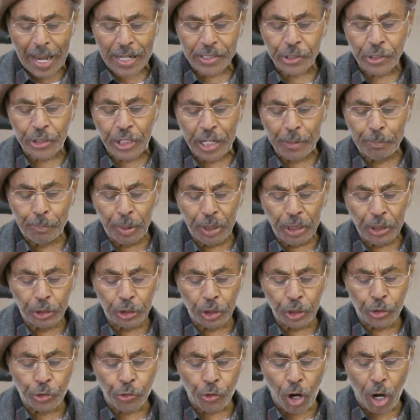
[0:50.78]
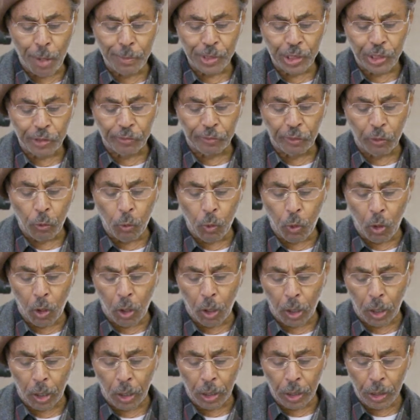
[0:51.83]
As they beat the drums for
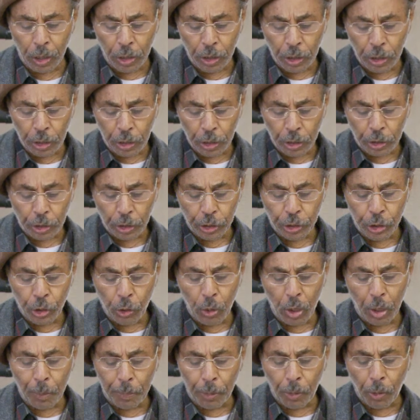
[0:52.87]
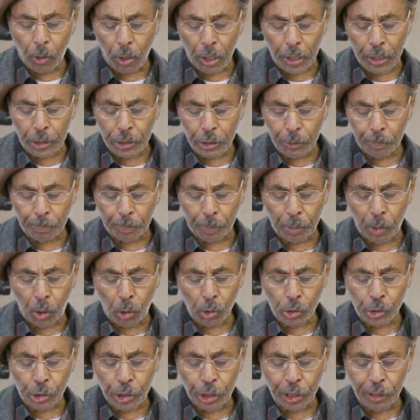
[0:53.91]
war, no
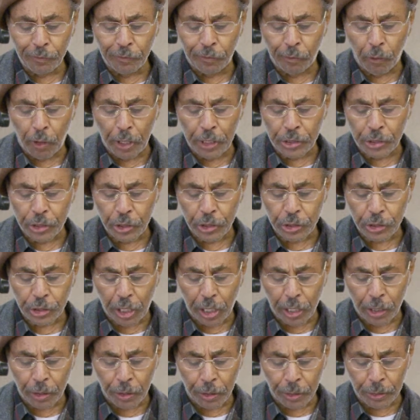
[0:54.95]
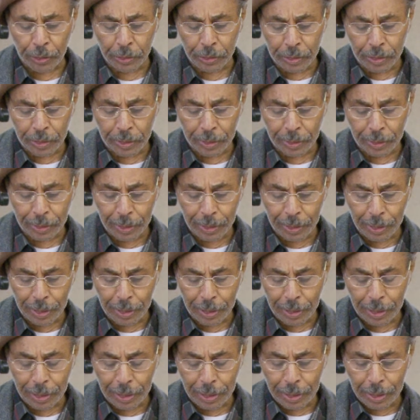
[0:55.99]
opposing voices are heard
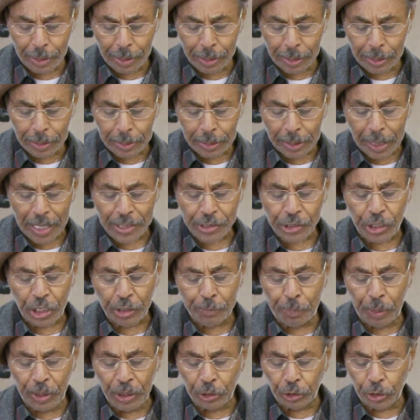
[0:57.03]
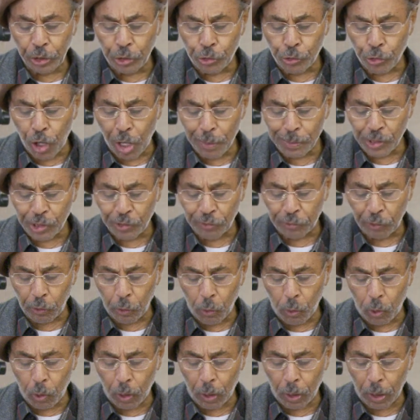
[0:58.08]
as they beat the drums
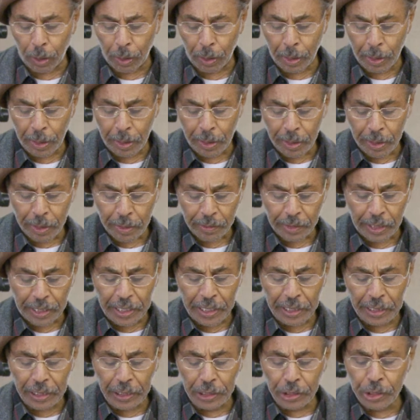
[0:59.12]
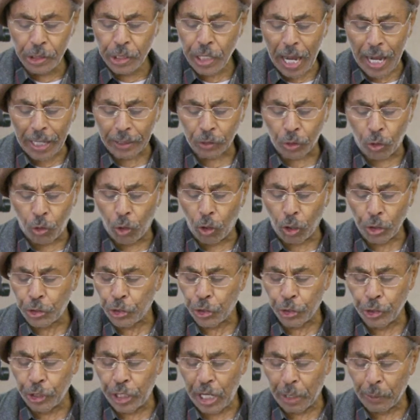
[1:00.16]
for war, they heed not
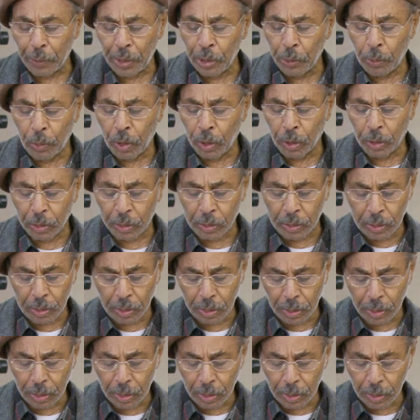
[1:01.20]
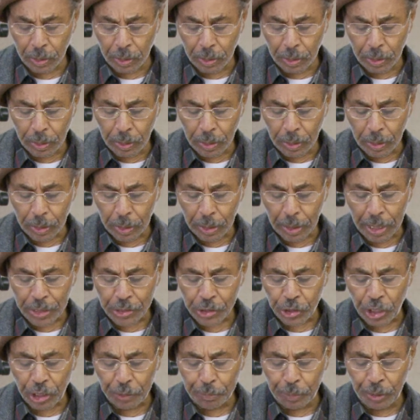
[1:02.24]
cautionary word
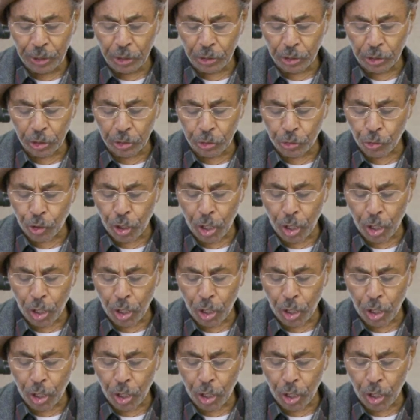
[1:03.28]
as they beat the